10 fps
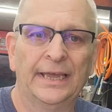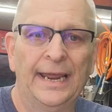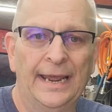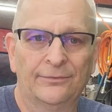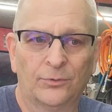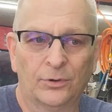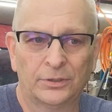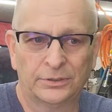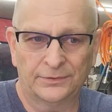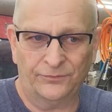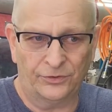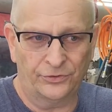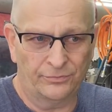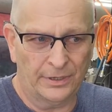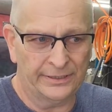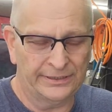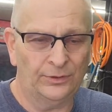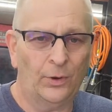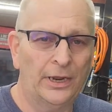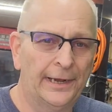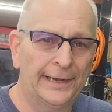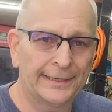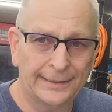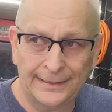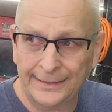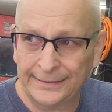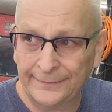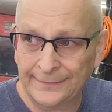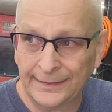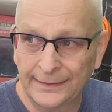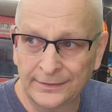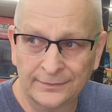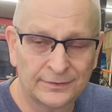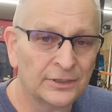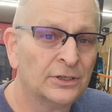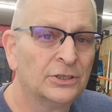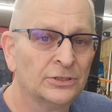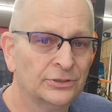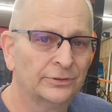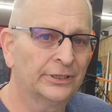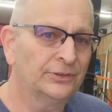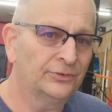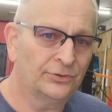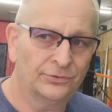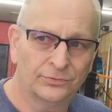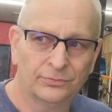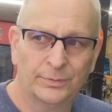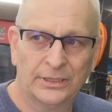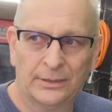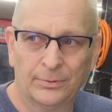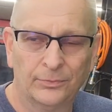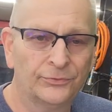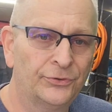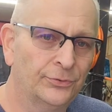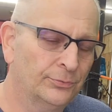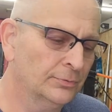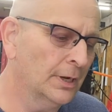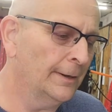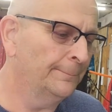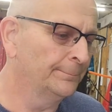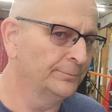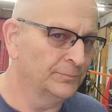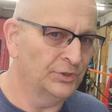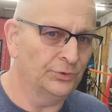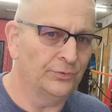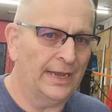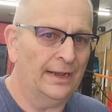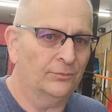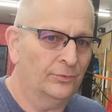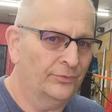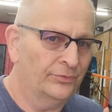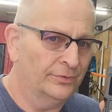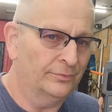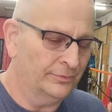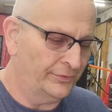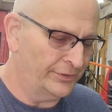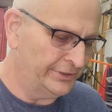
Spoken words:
to have one if you're a DIY guy and things. You need to be able to do that with